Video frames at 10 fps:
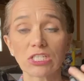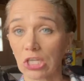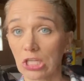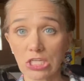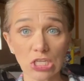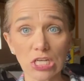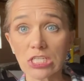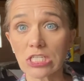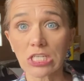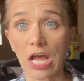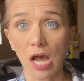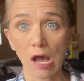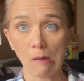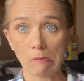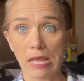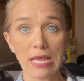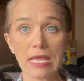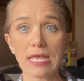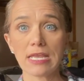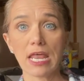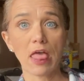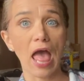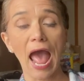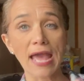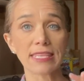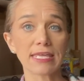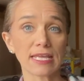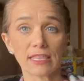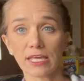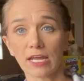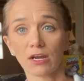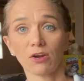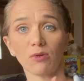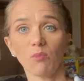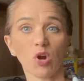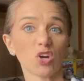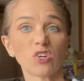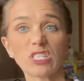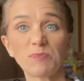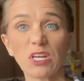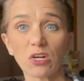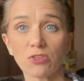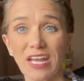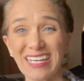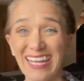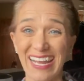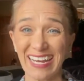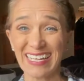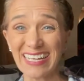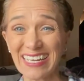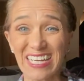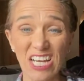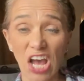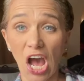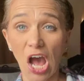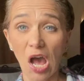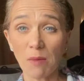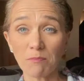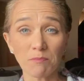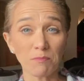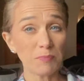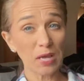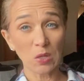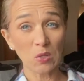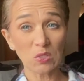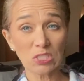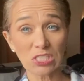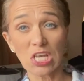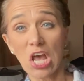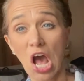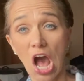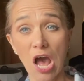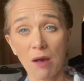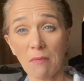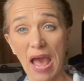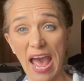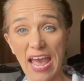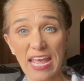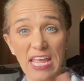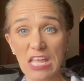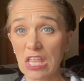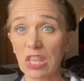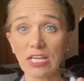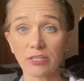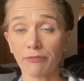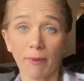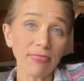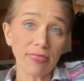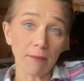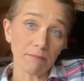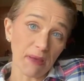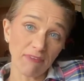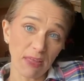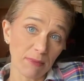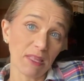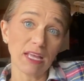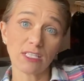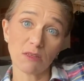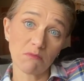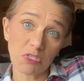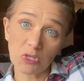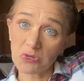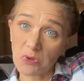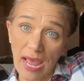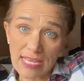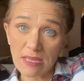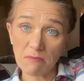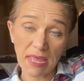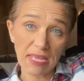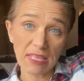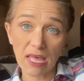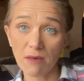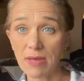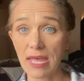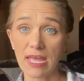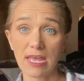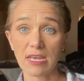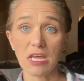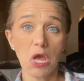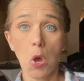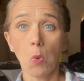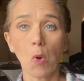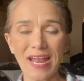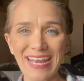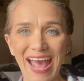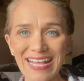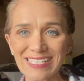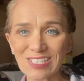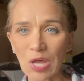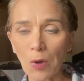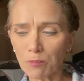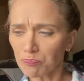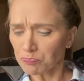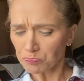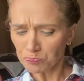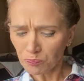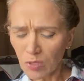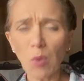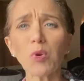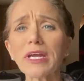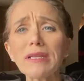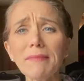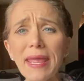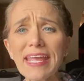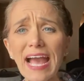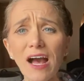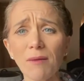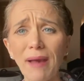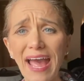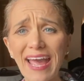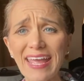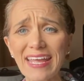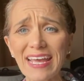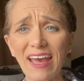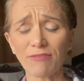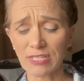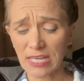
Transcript: delicious, um, and I think they're more crispier than canning um, pickles. Um, I like to ferment them. My family likes them, so I keep making them and whatnot. So we're gonna make, um, I have